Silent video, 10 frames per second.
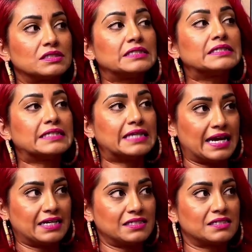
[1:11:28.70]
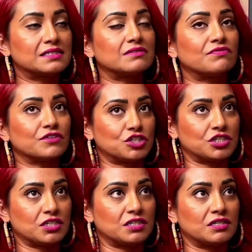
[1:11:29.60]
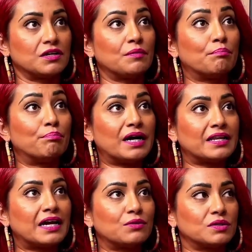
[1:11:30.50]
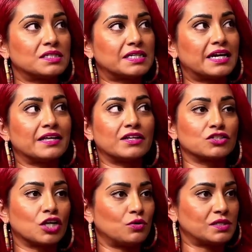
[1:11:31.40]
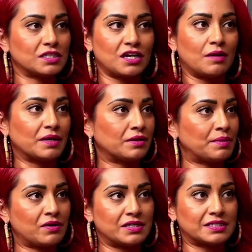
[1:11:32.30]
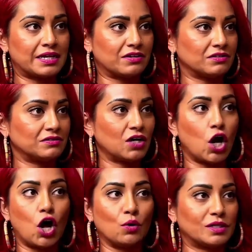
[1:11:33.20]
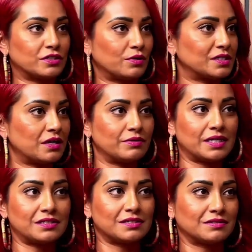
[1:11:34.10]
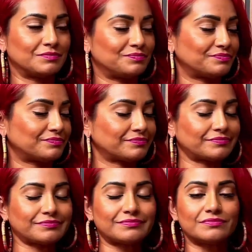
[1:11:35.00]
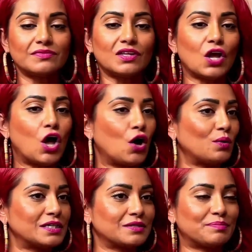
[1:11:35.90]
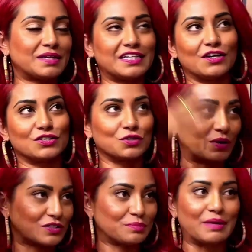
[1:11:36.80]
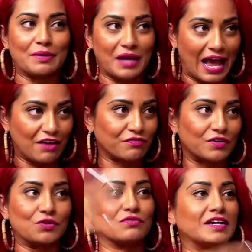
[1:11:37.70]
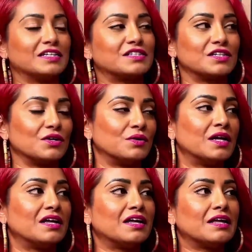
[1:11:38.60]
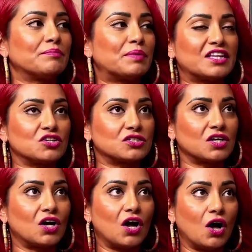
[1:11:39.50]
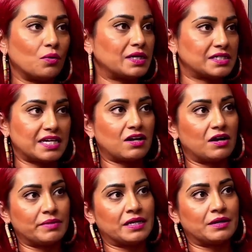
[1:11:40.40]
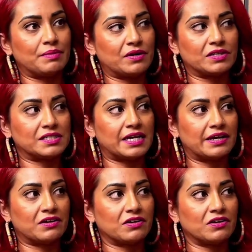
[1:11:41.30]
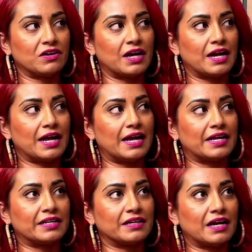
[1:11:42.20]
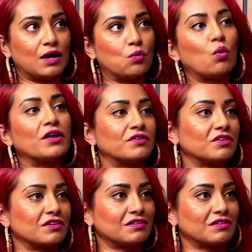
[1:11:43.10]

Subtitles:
Yes, for sure. But I will say there's always a comment about his hair. Always, always, always. Always, but he also wears a big afro, right? So, but there's always a comment about his hair. And I wonder,